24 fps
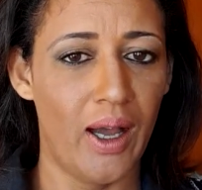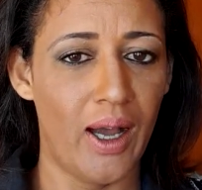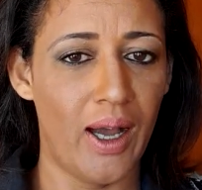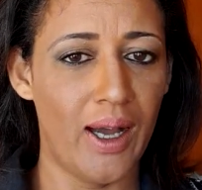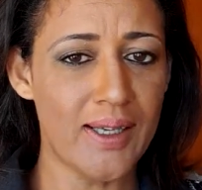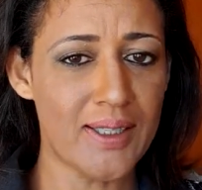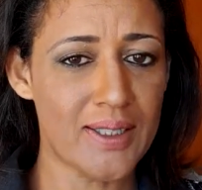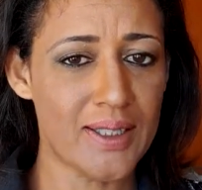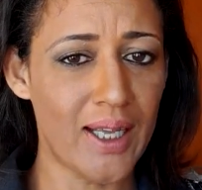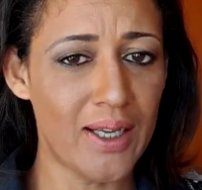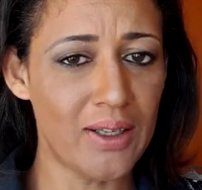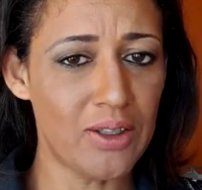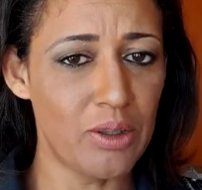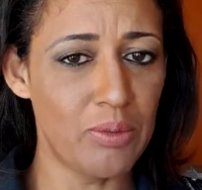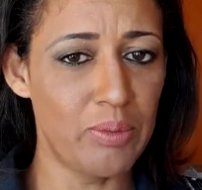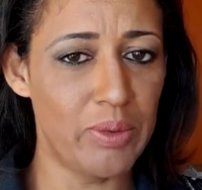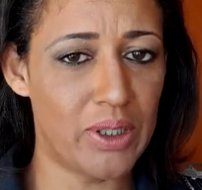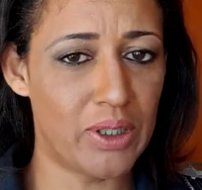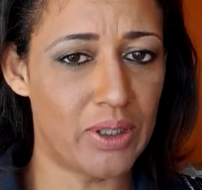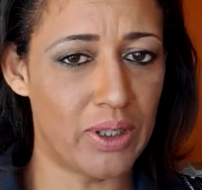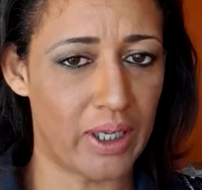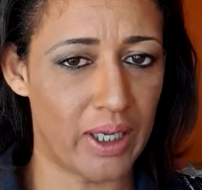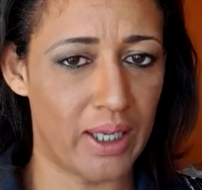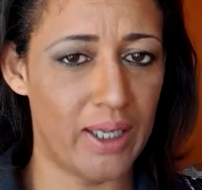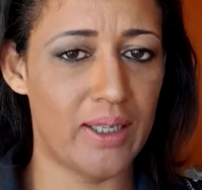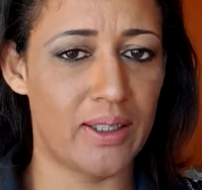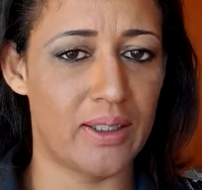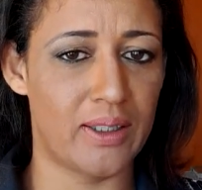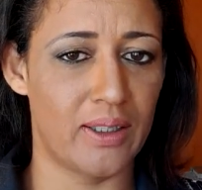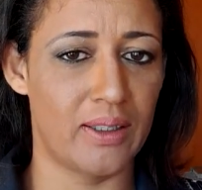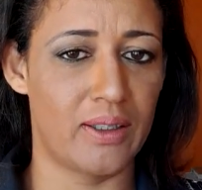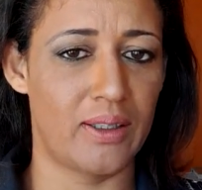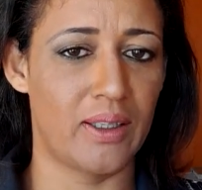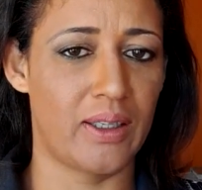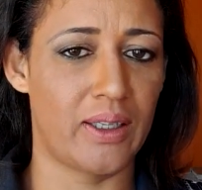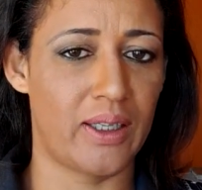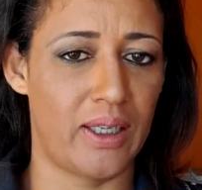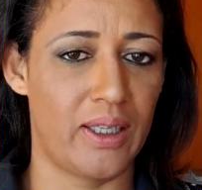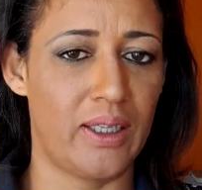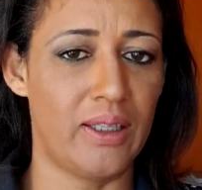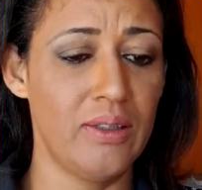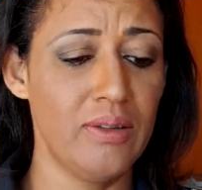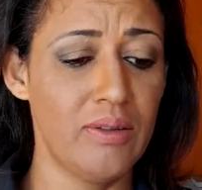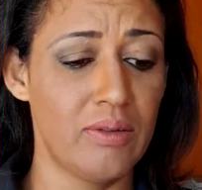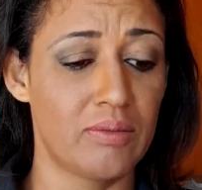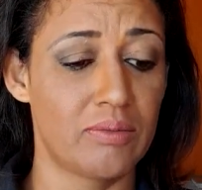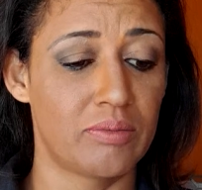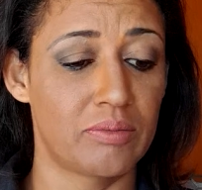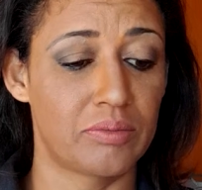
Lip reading: I stand to be corrected again,